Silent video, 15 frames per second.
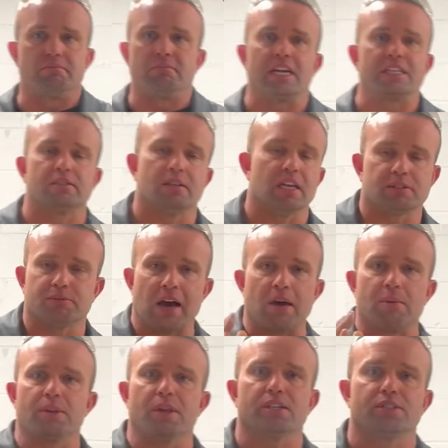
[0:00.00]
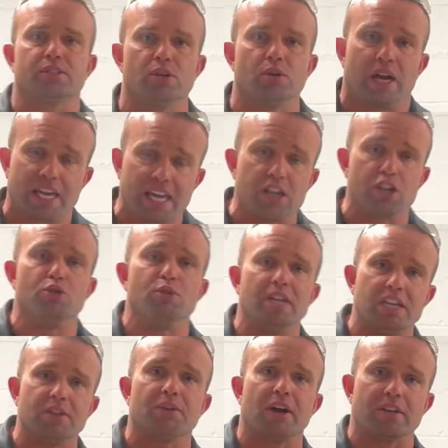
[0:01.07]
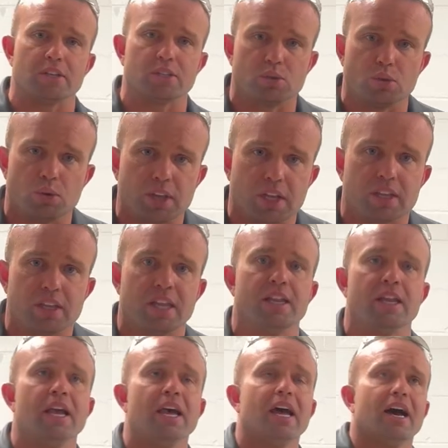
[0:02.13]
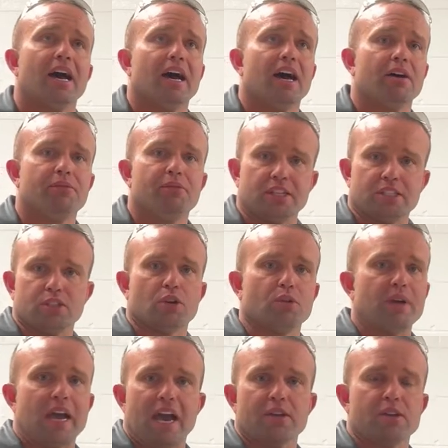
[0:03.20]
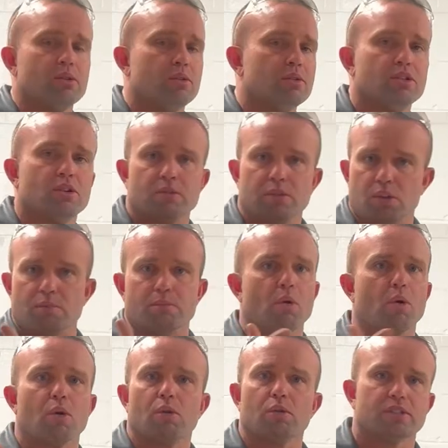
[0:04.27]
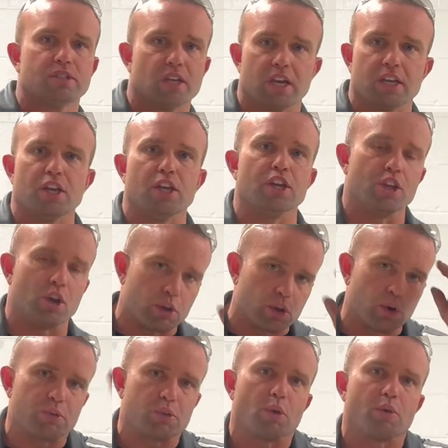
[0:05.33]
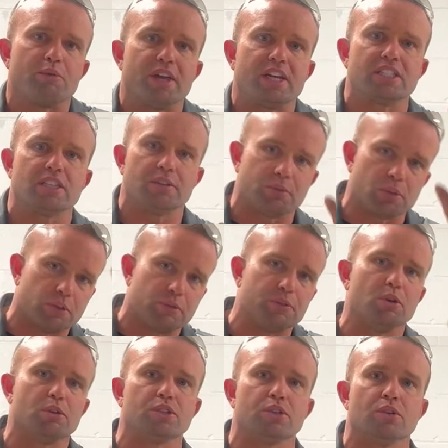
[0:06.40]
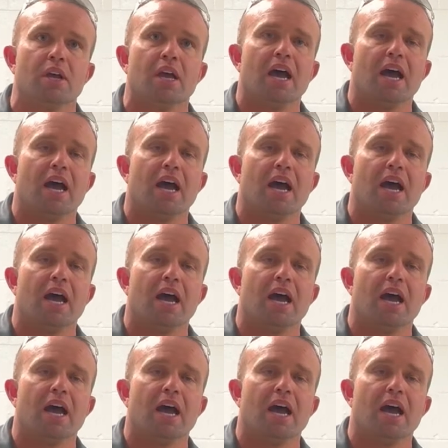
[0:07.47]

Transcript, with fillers: That's fine with us, too. Again, you need to find the school that fits your values, your morals, your vision for the future.